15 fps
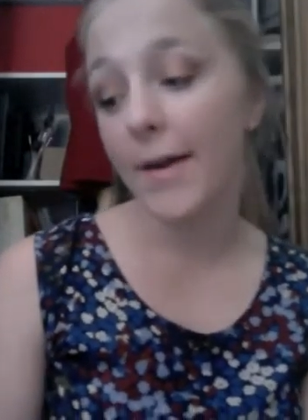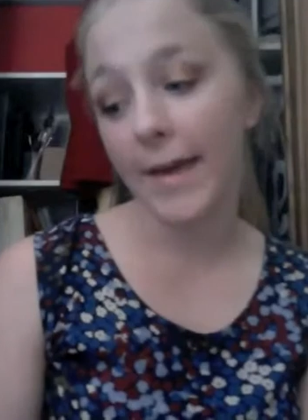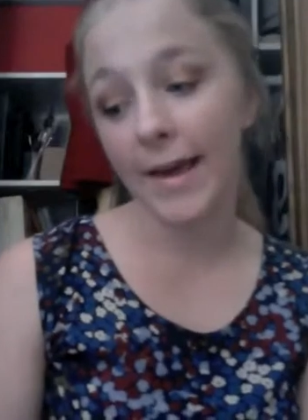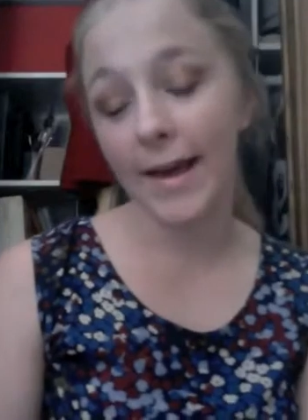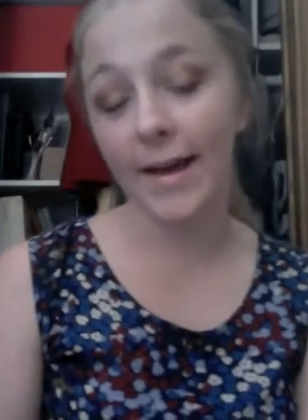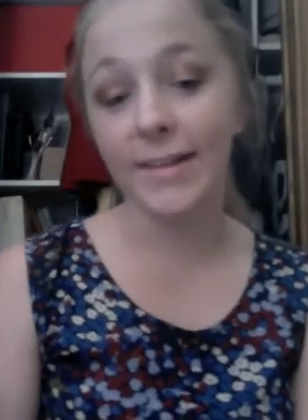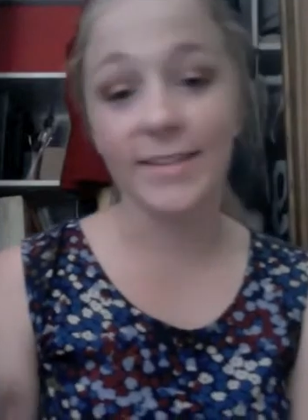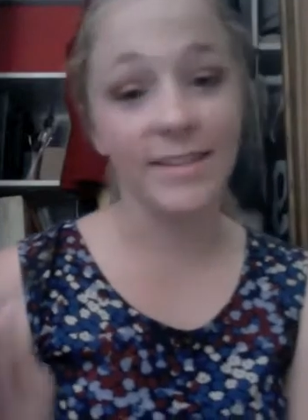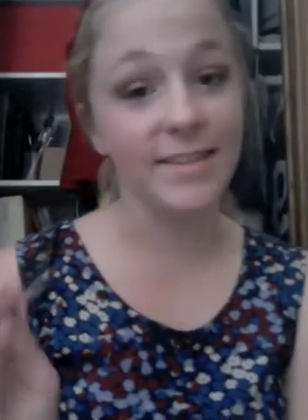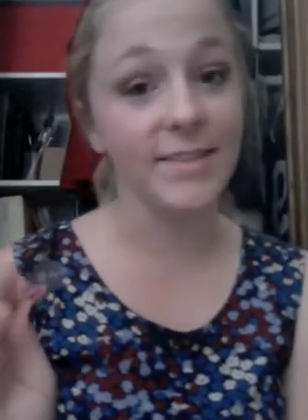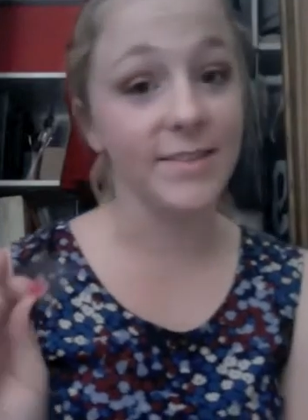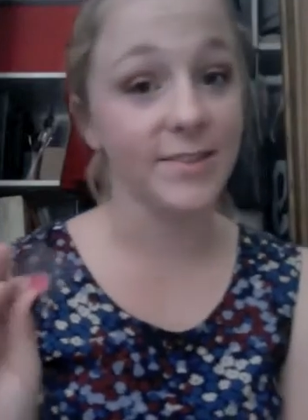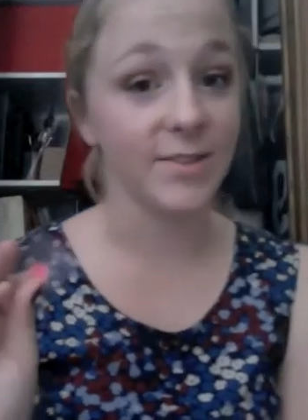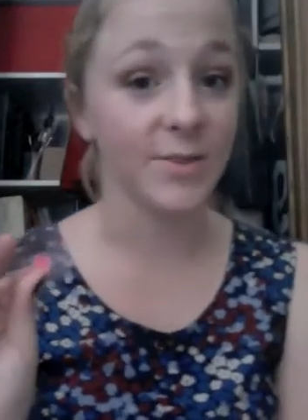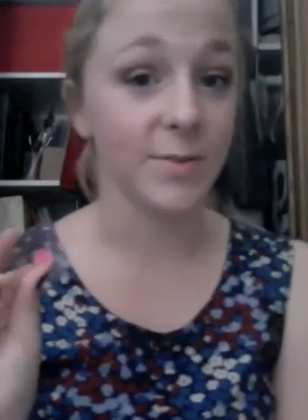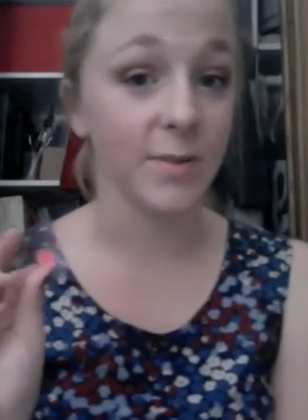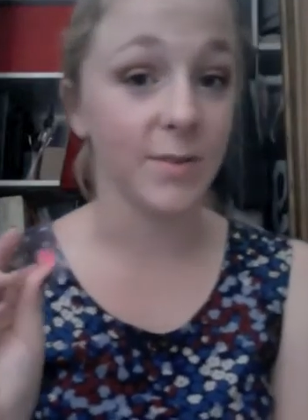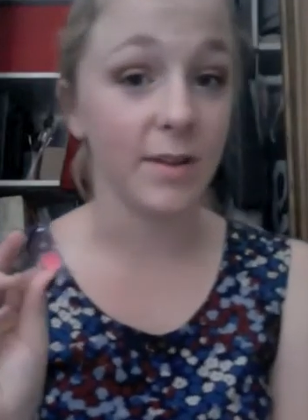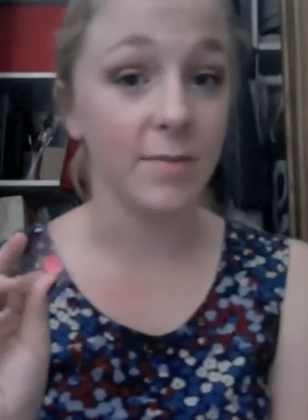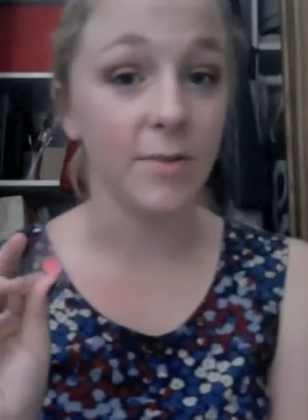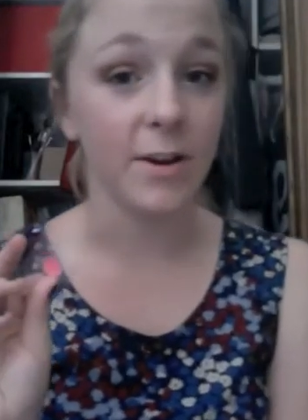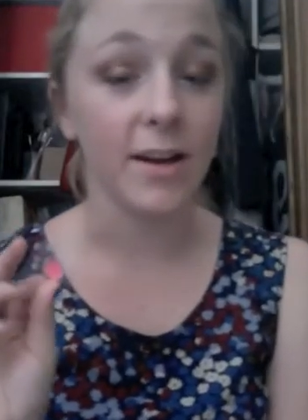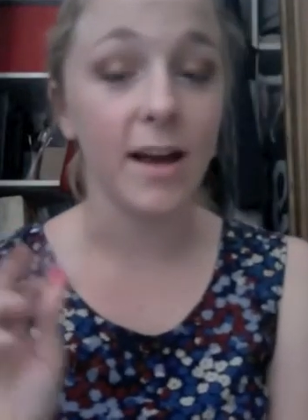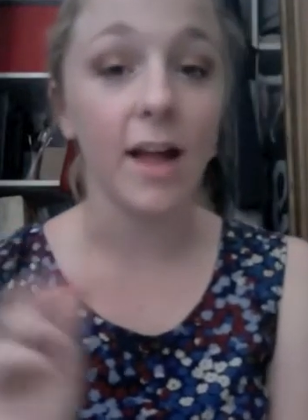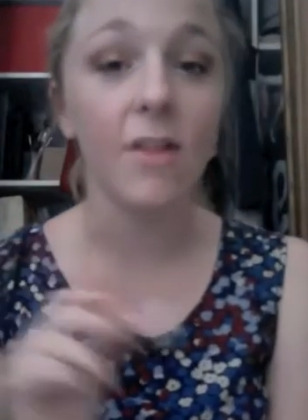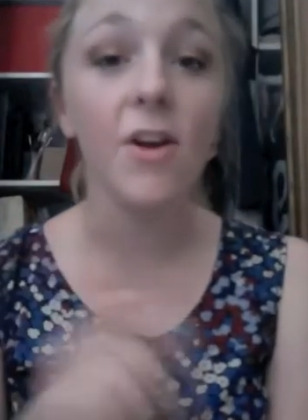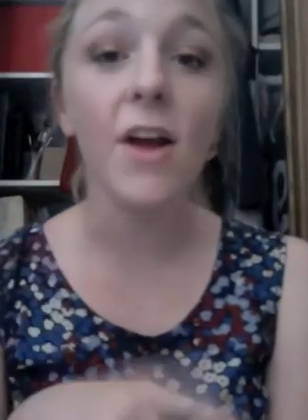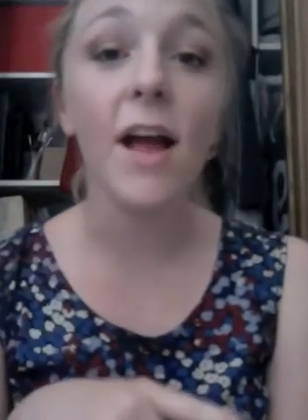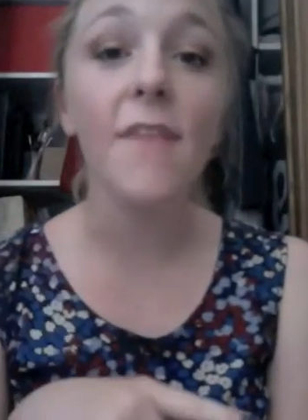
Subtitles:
and because it's just a really pretty color,